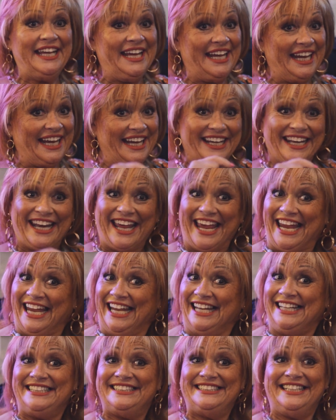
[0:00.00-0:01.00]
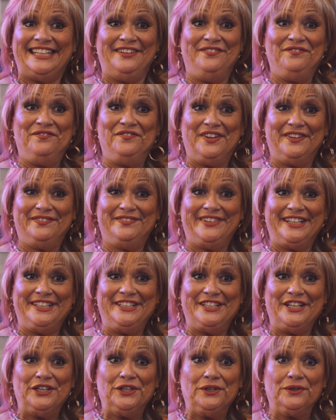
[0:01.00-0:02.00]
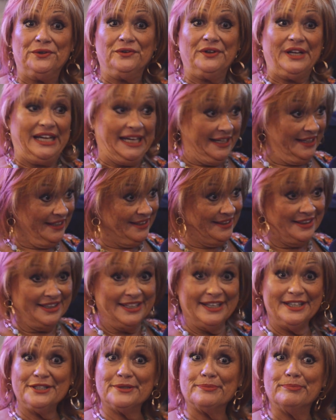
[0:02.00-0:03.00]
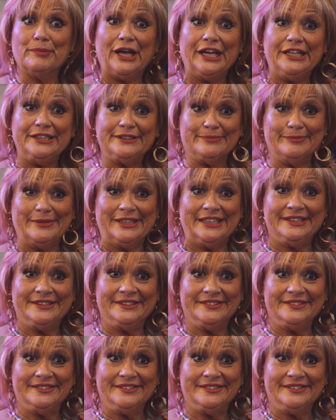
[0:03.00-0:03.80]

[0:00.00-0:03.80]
in 1852 in this basement.